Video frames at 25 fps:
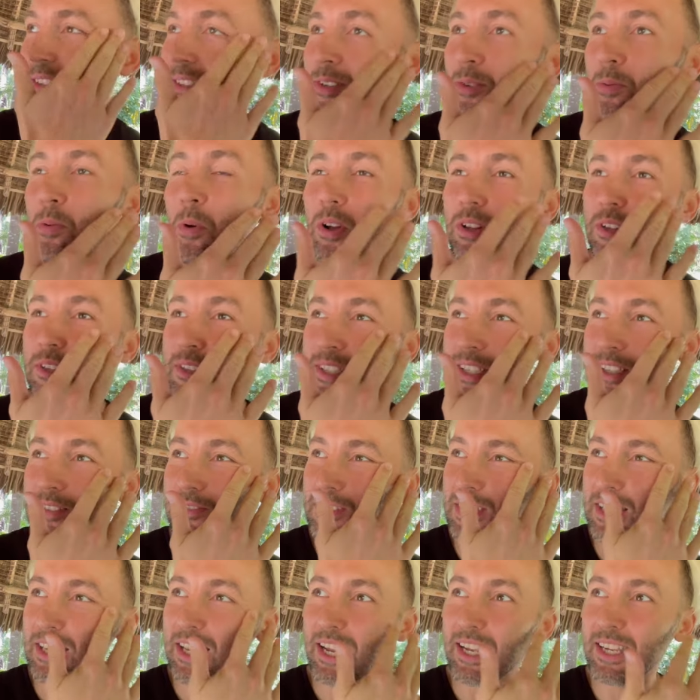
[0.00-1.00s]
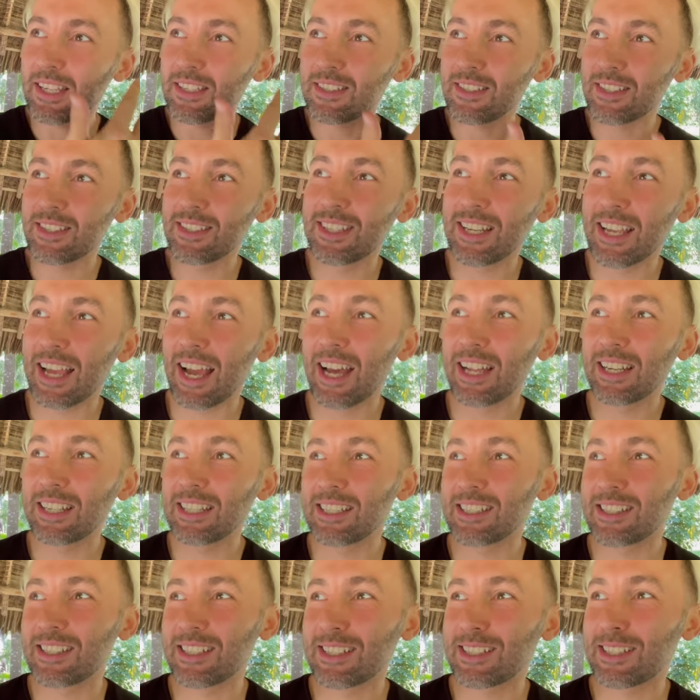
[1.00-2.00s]
The quality of the guides in Diani
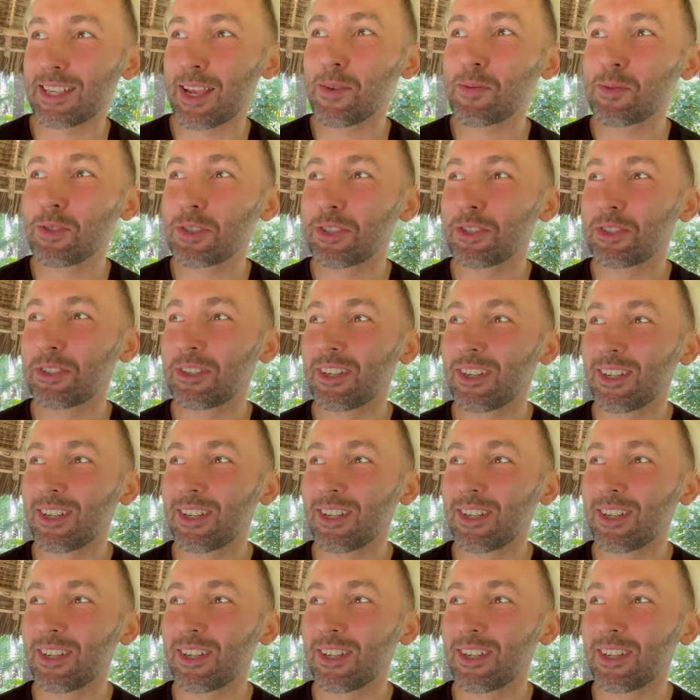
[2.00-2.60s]
is exceptional.